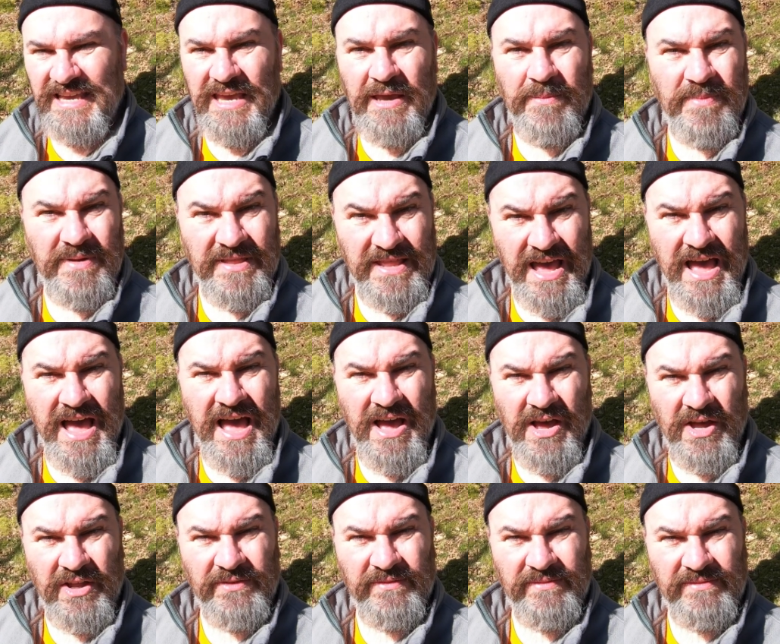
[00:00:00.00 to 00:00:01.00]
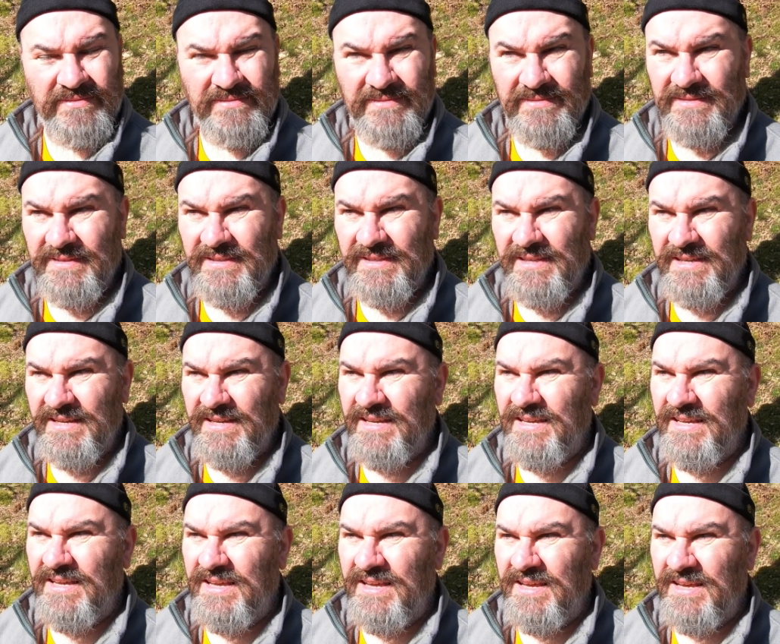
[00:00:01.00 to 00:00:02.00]
Keeping the hat on,
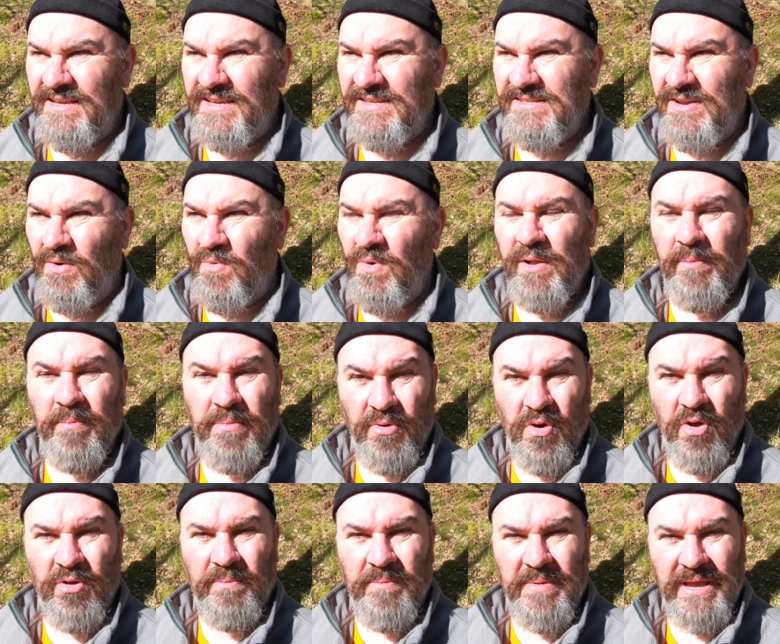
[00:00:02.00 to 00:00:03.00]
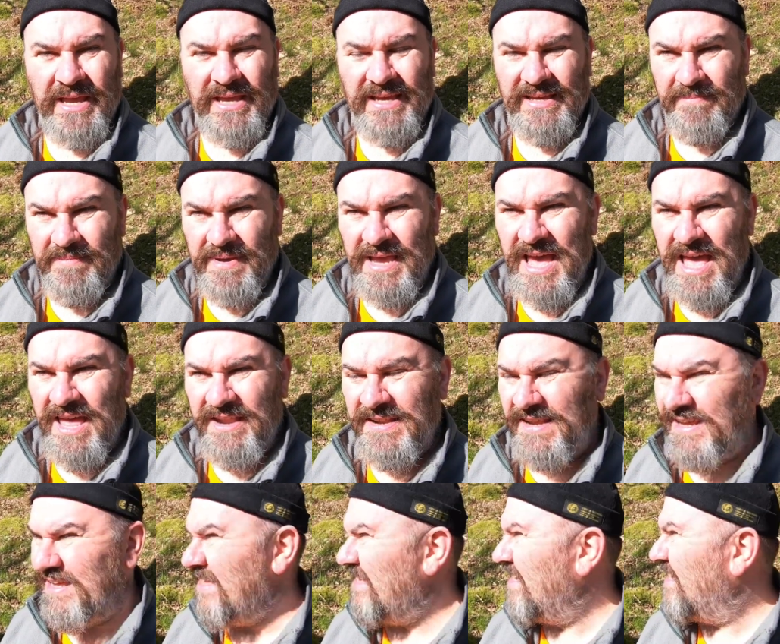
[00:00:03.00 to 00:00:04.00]
so I will brun me head.
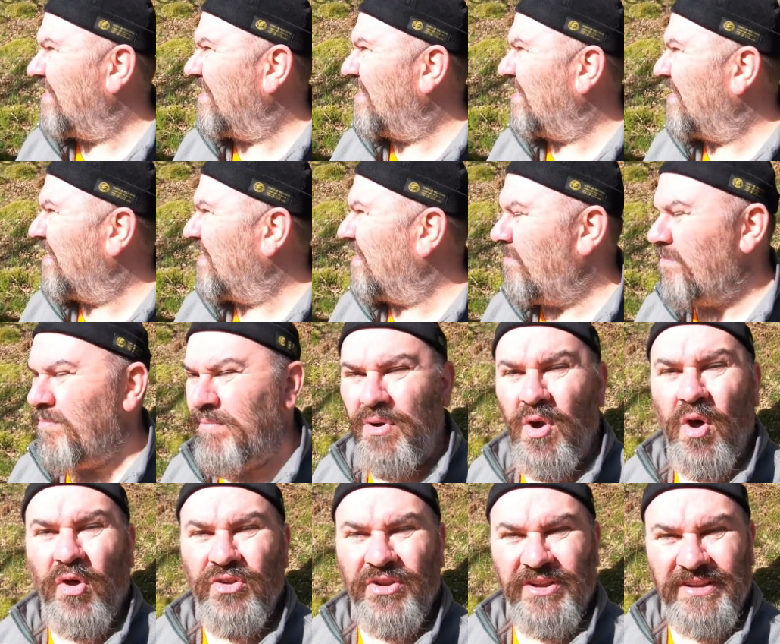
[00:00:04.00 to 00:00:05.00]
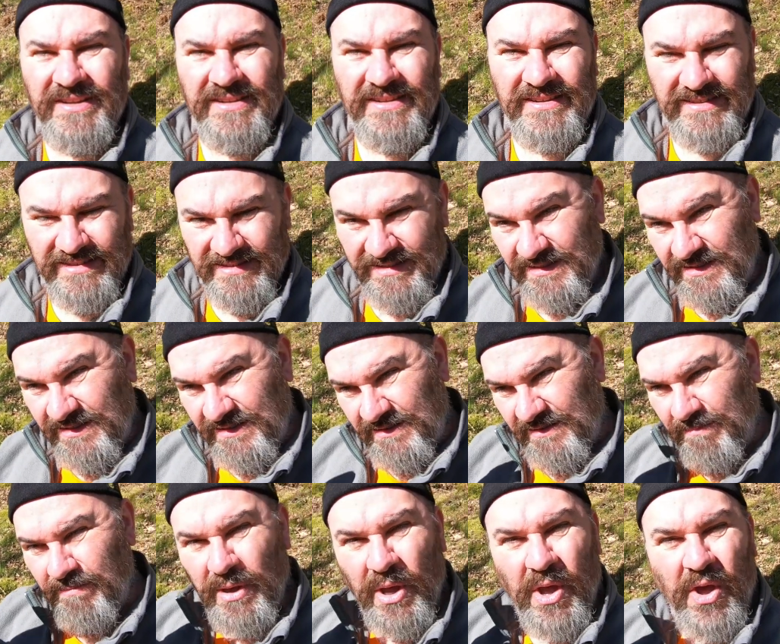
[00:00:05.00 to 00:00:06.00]
Brun,
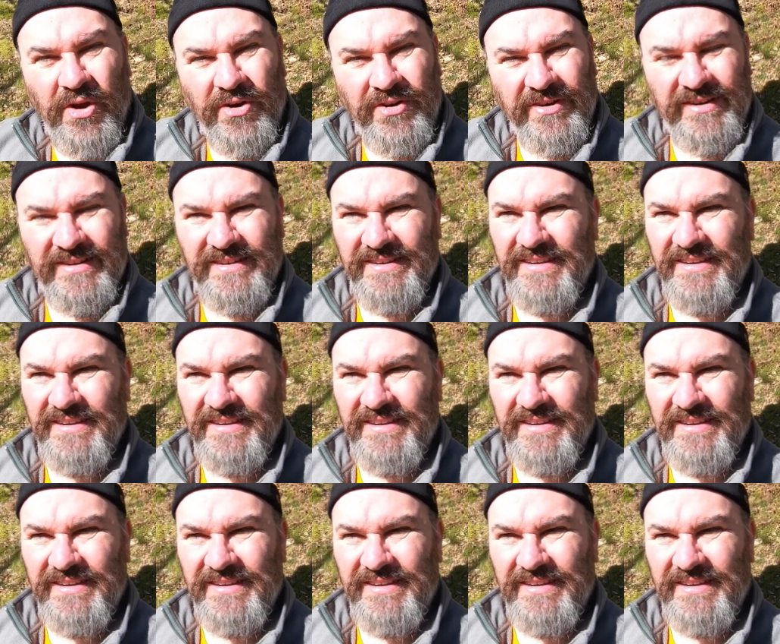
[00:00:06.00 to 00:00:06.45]
burn.